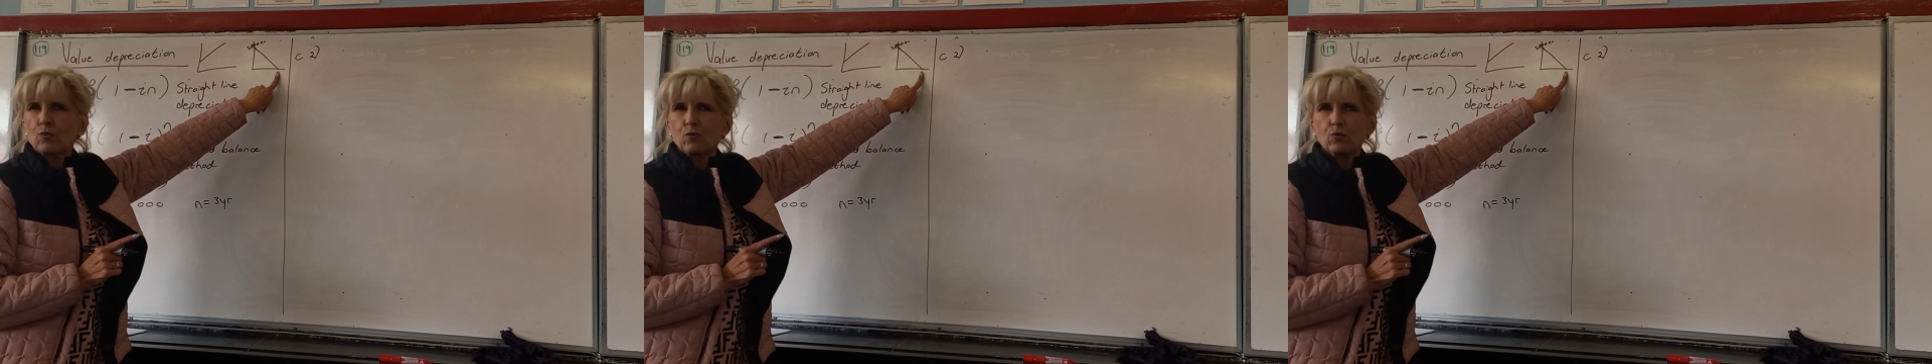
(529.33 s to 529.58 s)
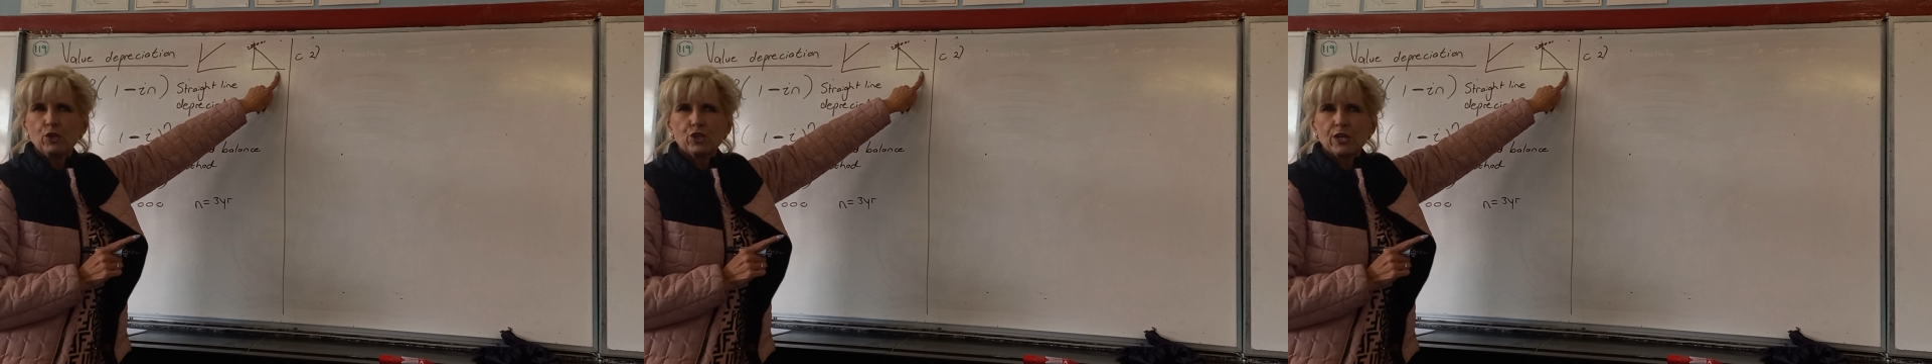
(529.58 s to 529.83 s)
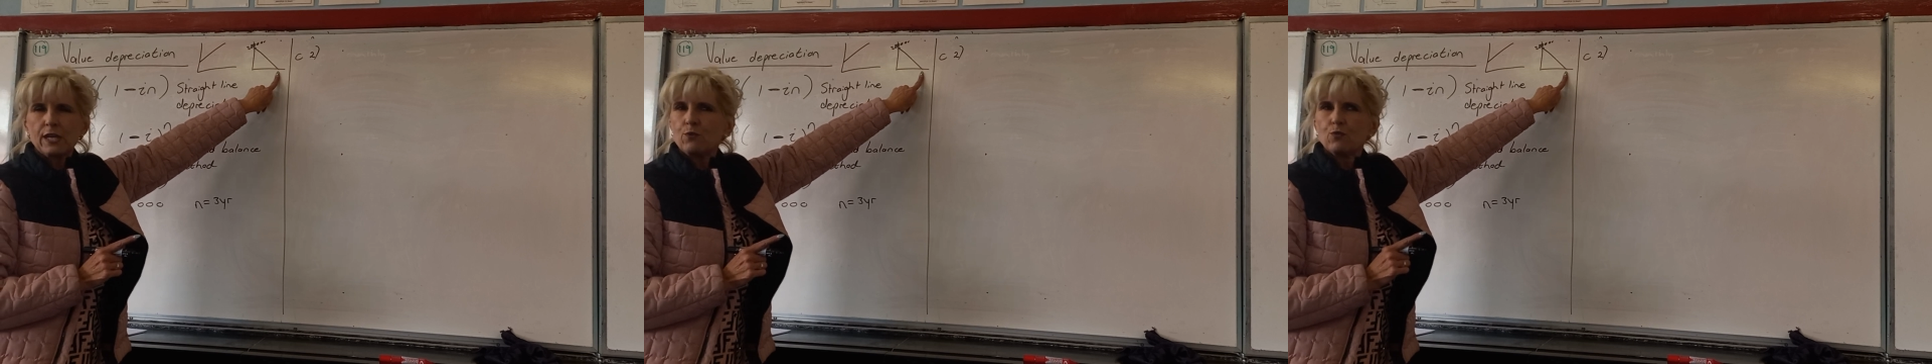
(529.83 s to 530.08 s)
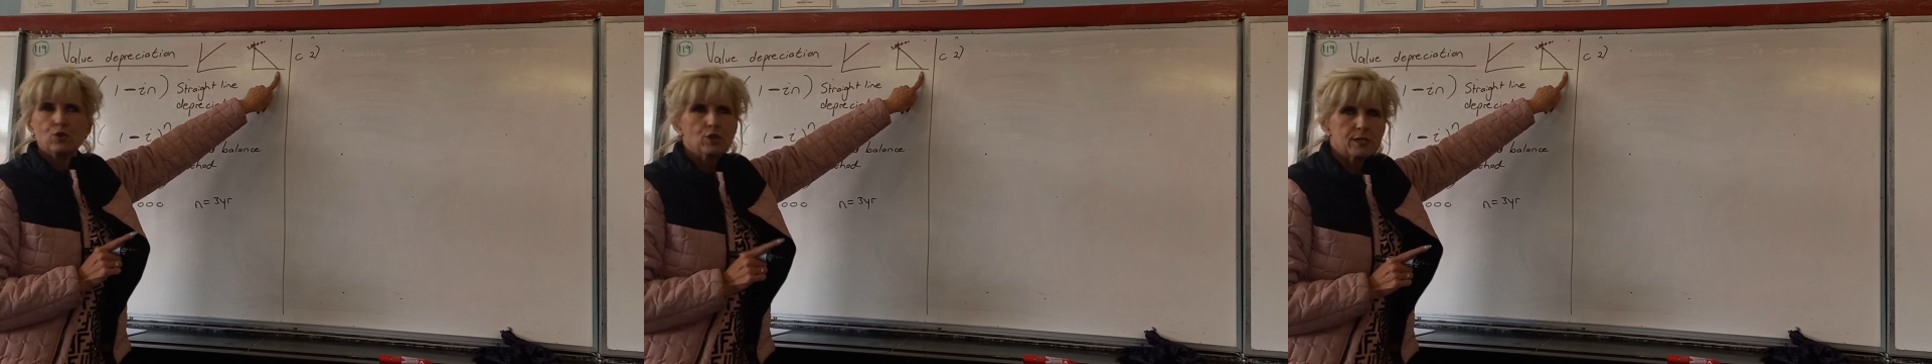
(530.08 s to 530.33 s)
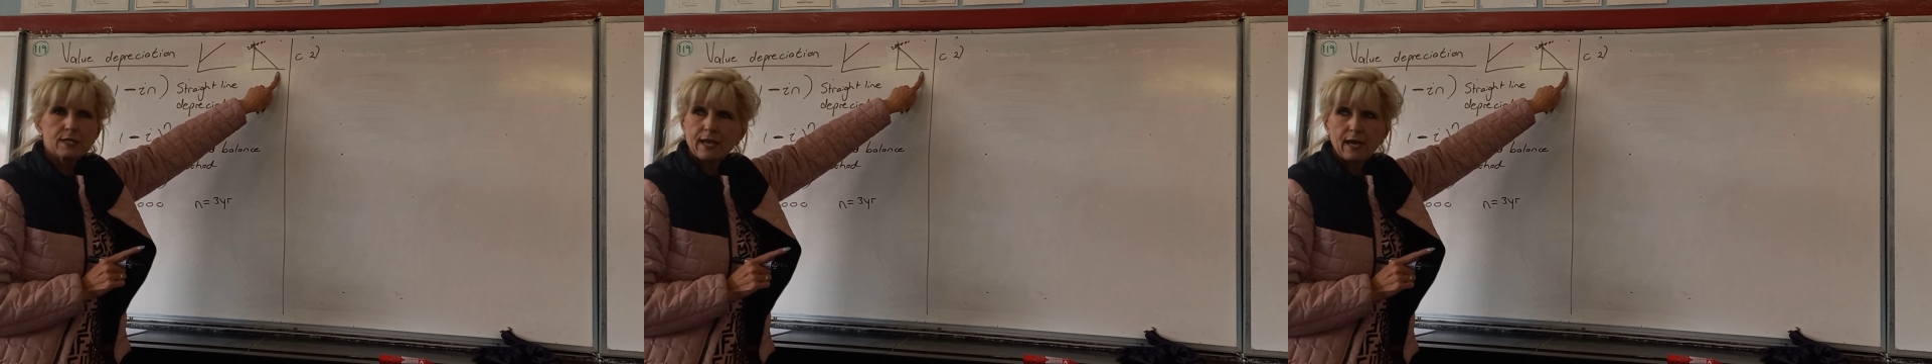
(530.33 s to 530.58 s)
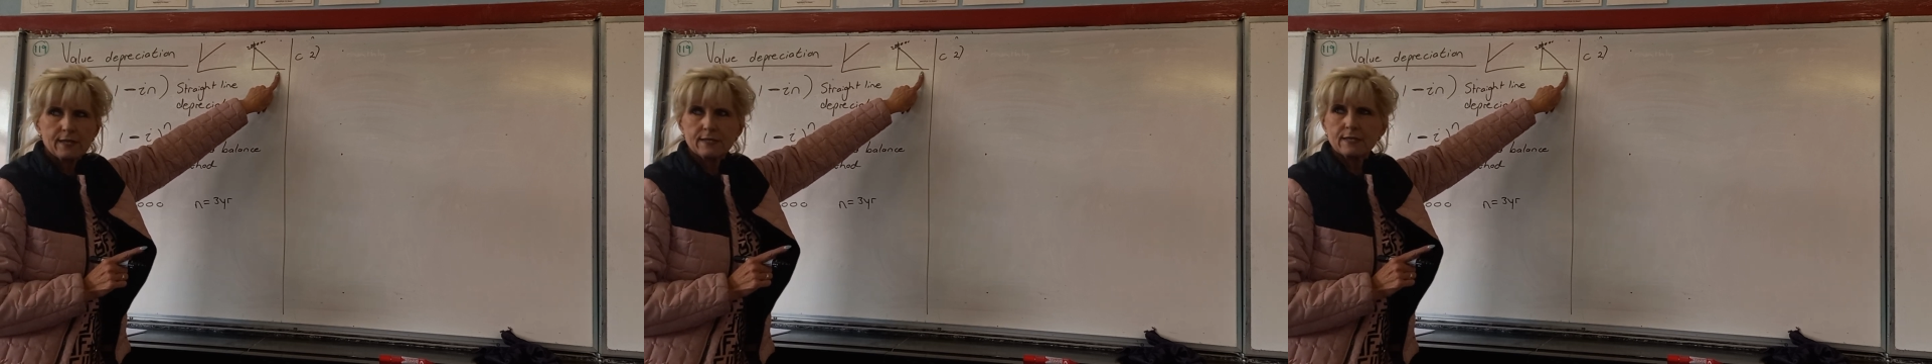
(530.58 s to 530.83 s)
which in worst
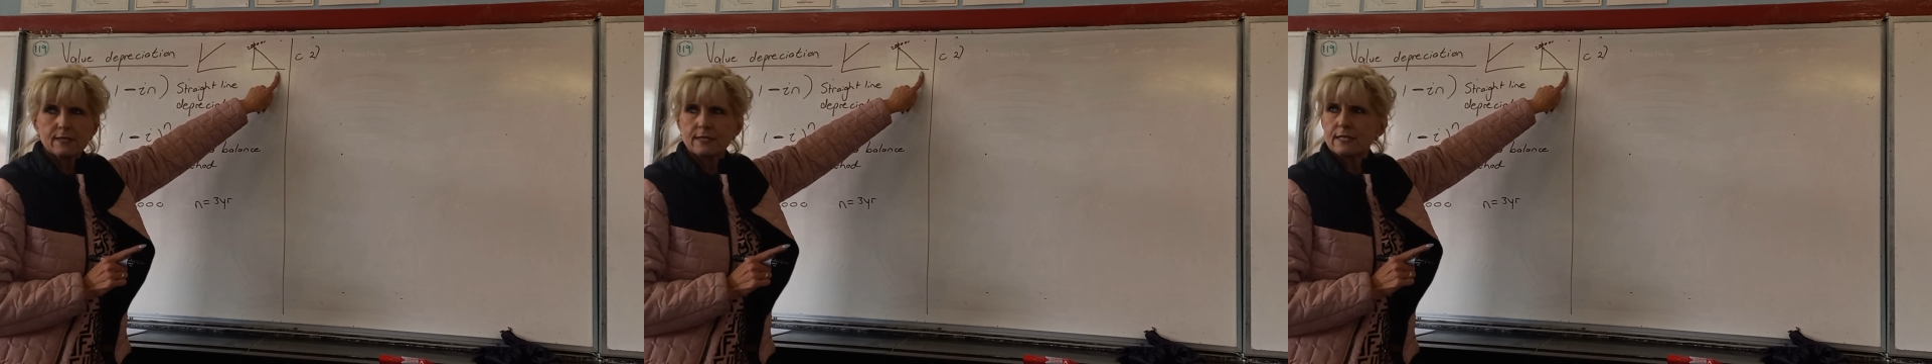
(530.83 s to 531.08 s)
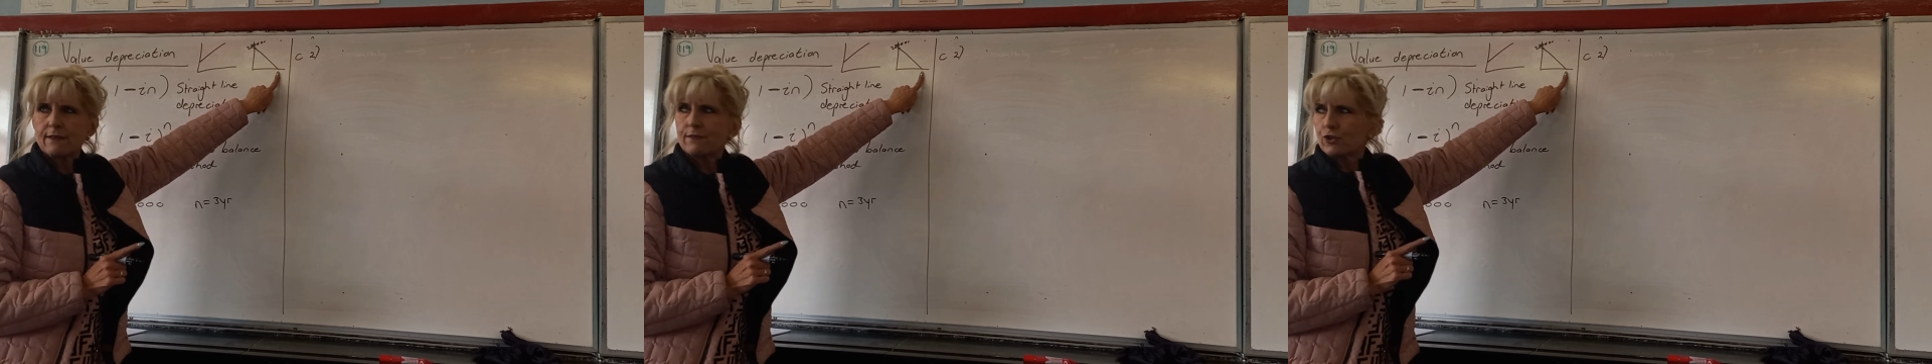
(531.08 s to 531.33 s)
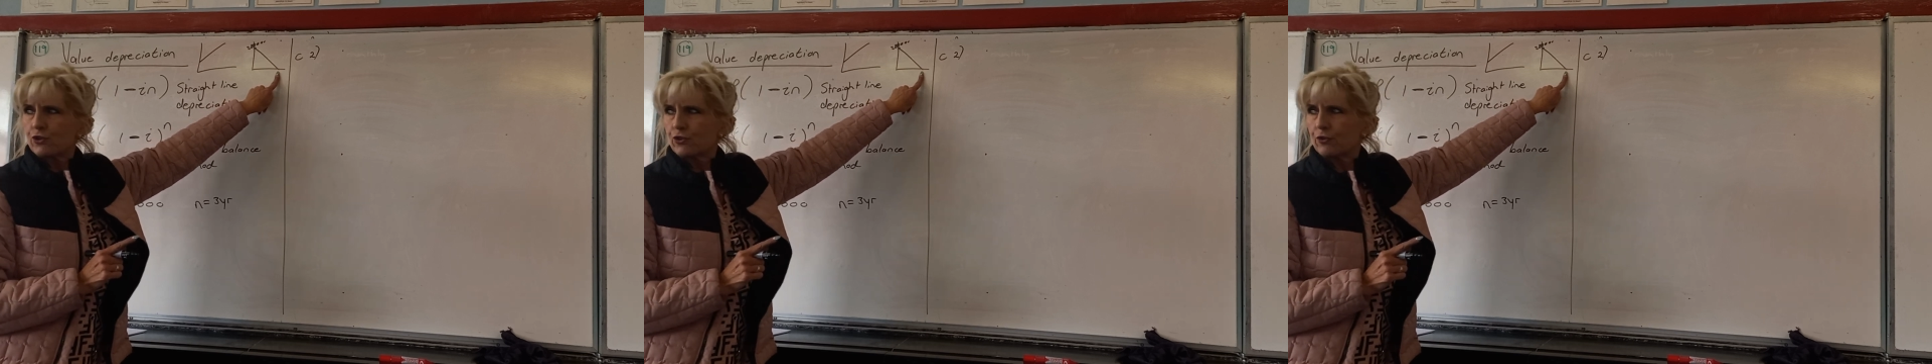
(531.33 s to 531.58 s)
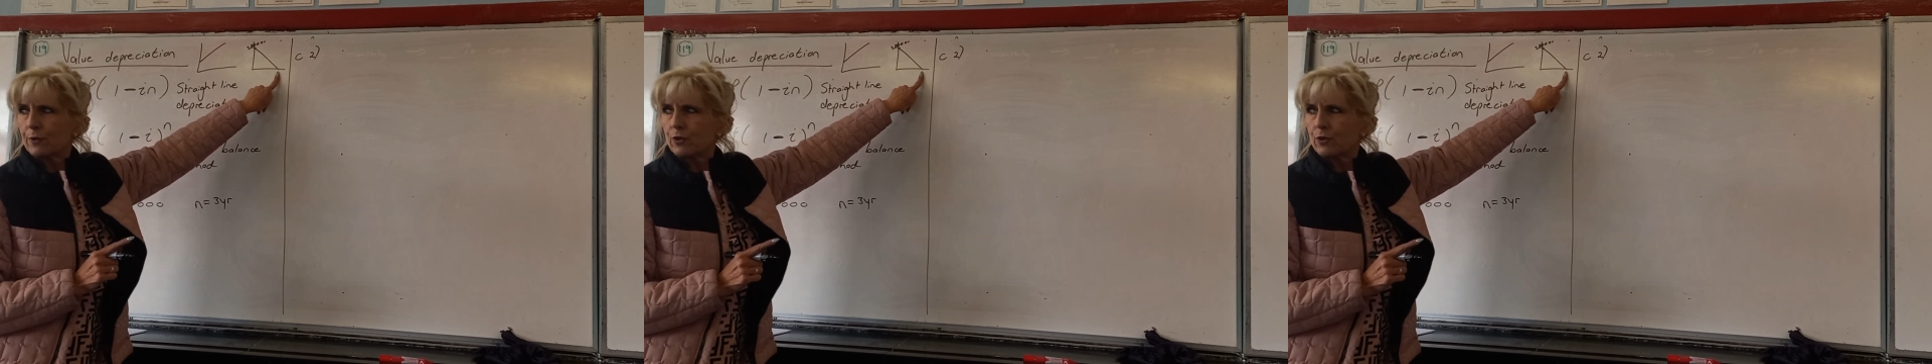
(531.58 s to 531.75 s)
cases is never true,